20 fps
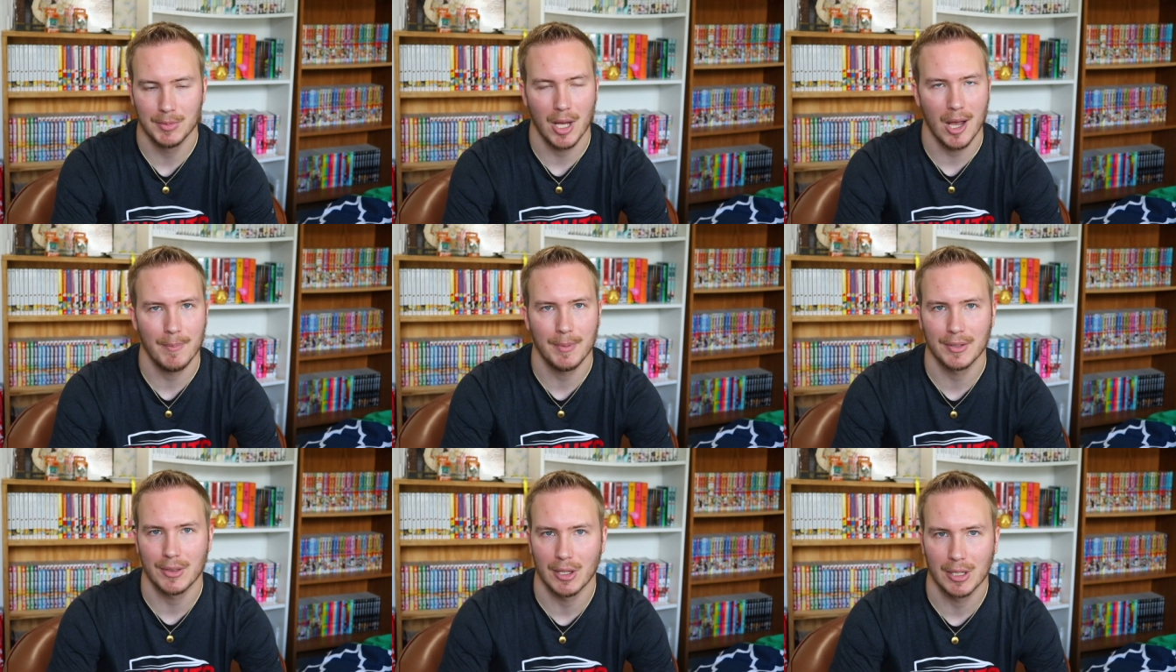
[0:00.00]

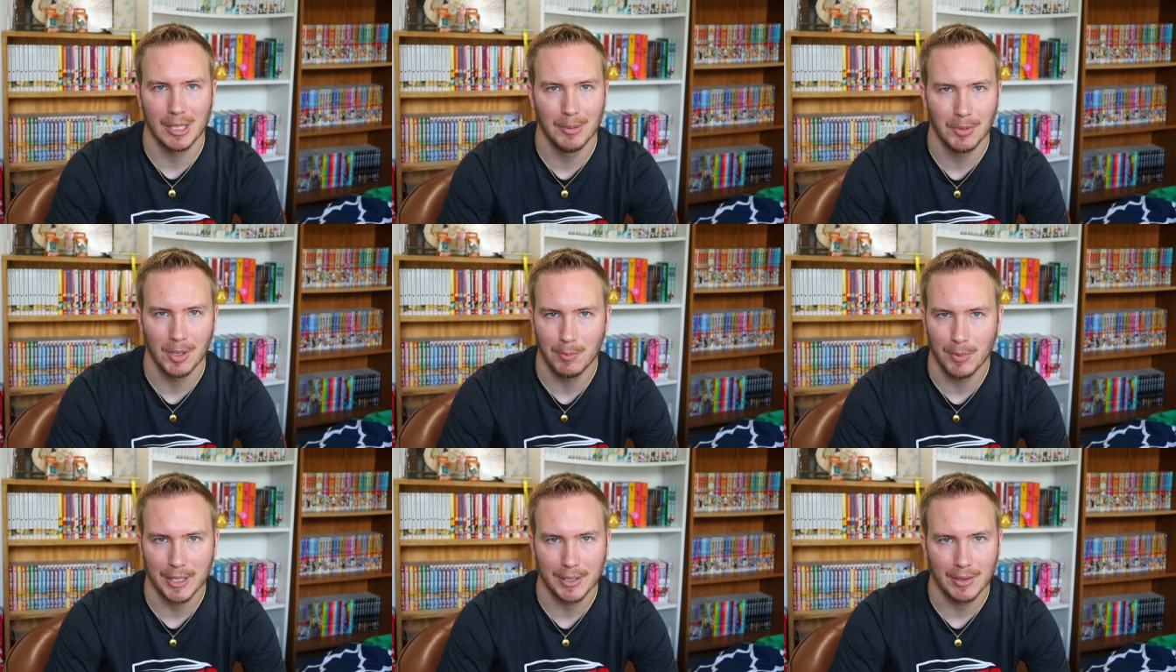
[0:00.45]
topic that
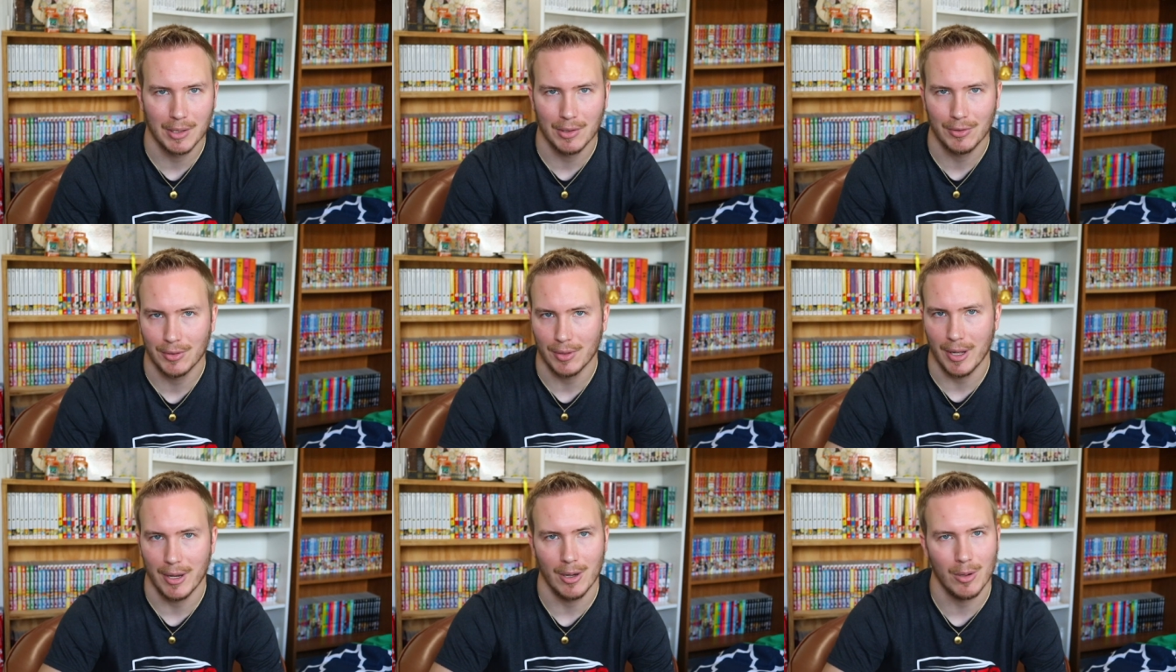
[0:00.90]
comes up like
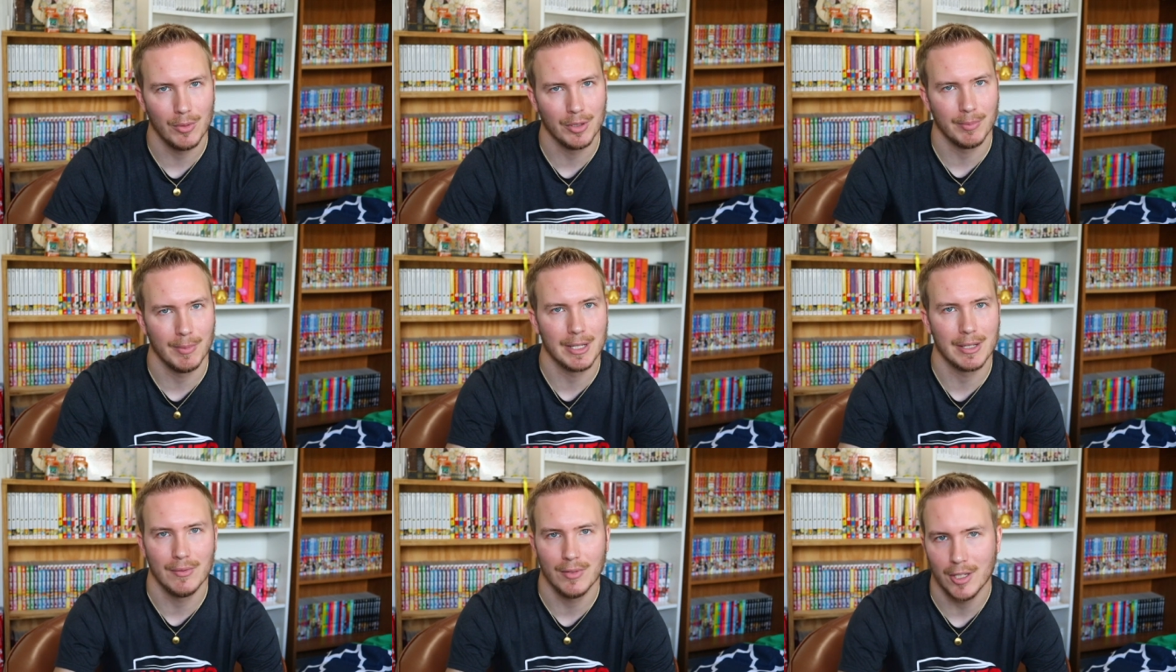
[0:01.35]
this, I
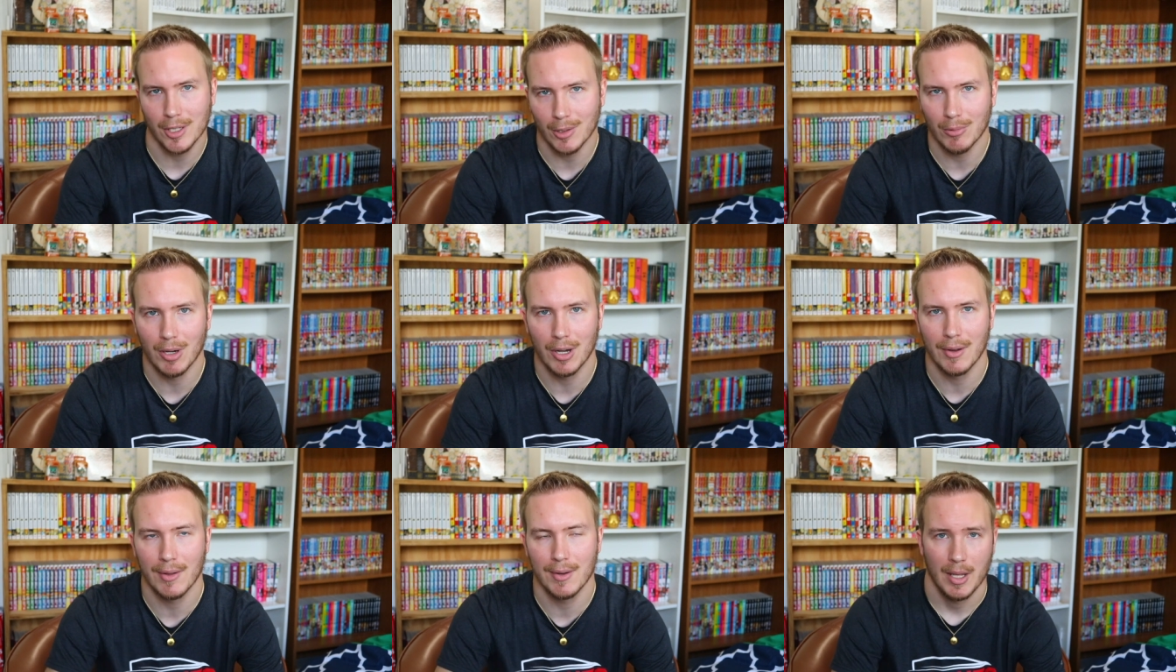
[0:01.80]
always make a
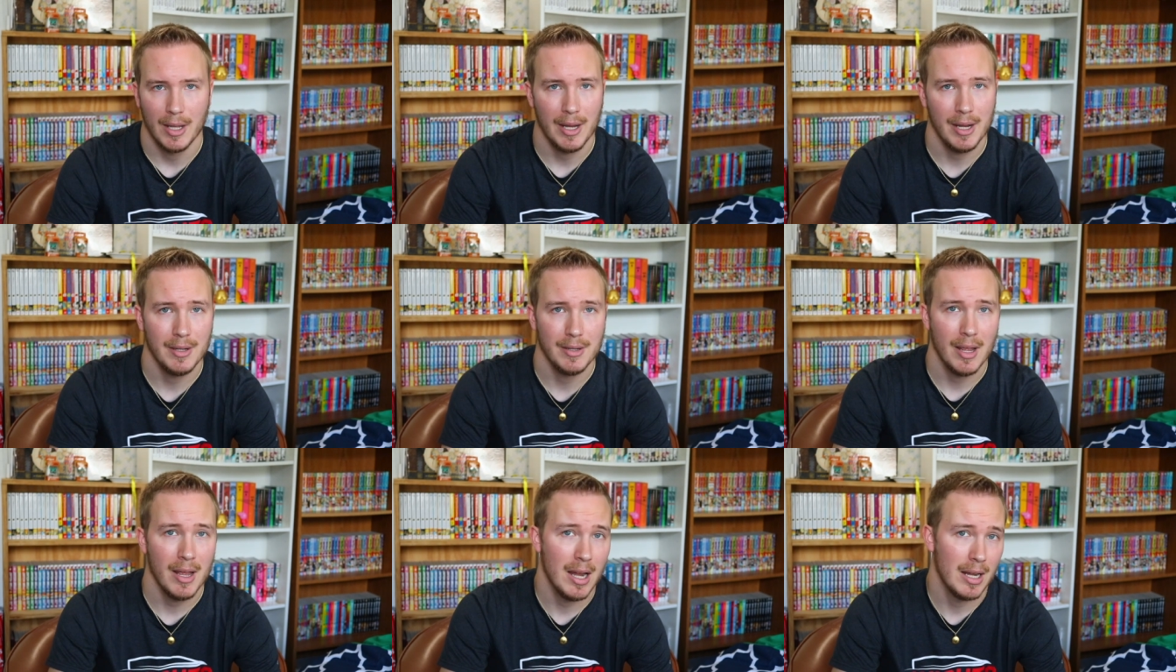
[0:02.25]
video on it.
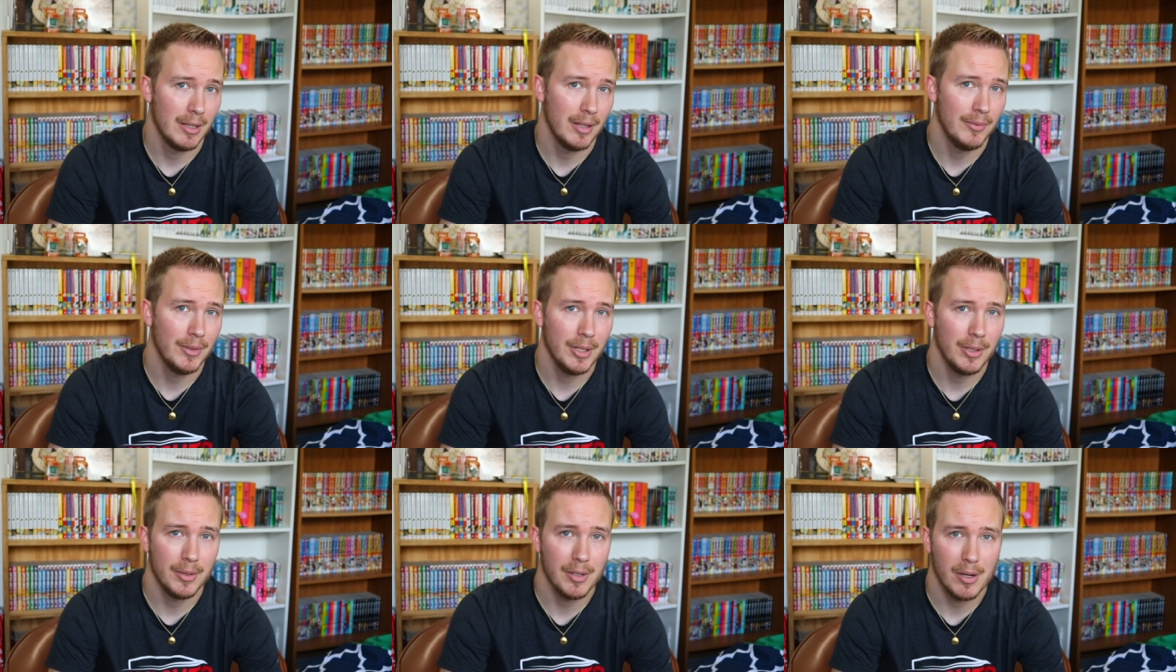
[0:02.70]
And yeah, I'd
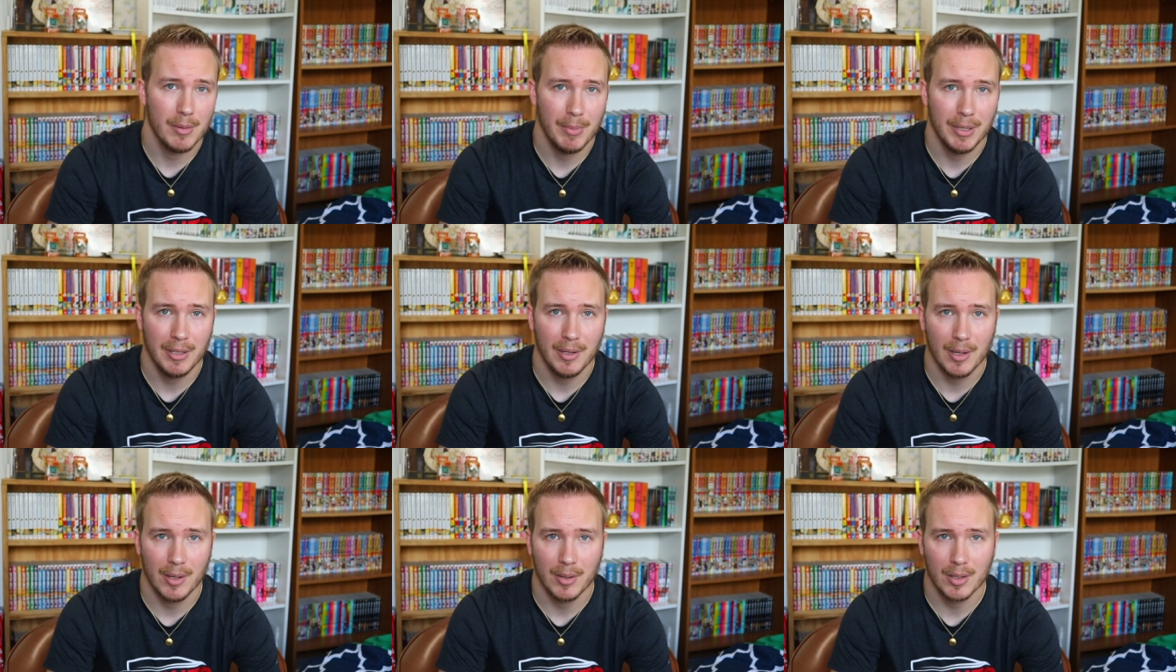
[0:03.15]
love to hear your
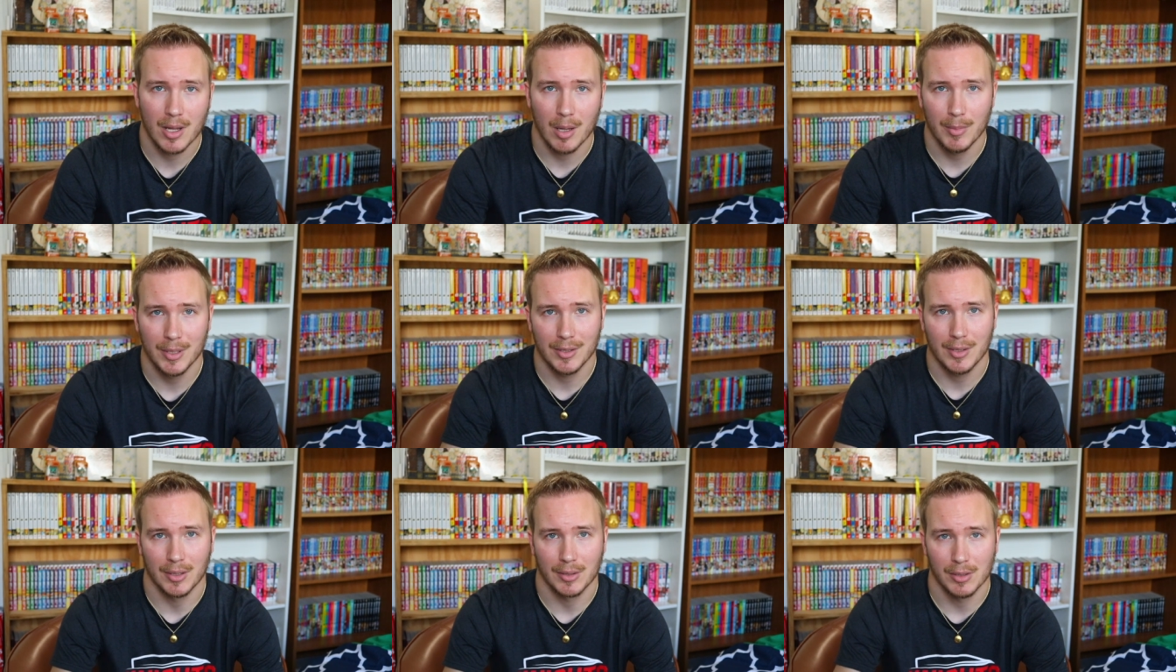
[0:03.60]
opinion down in the
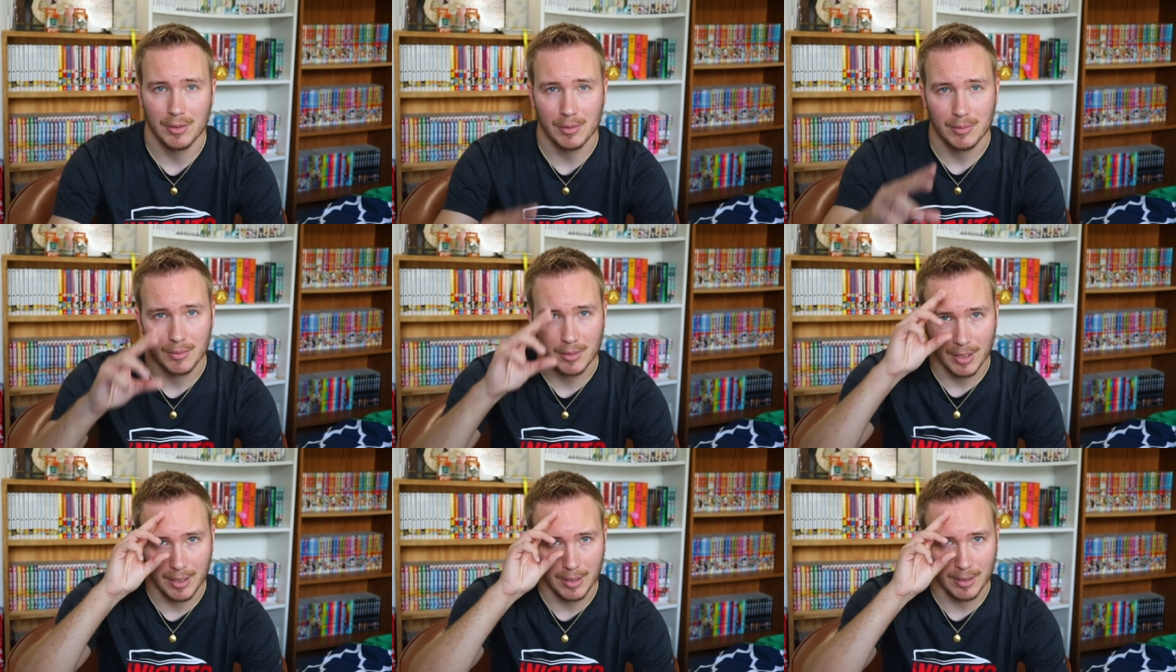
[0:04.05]
comment section.
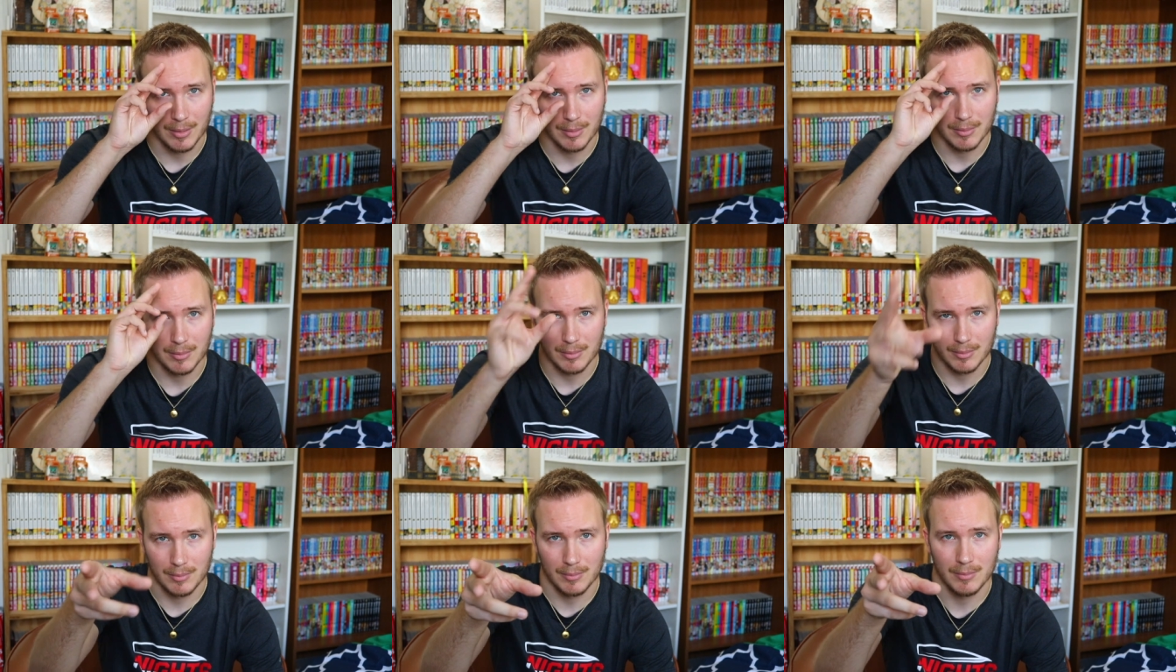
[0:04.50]
And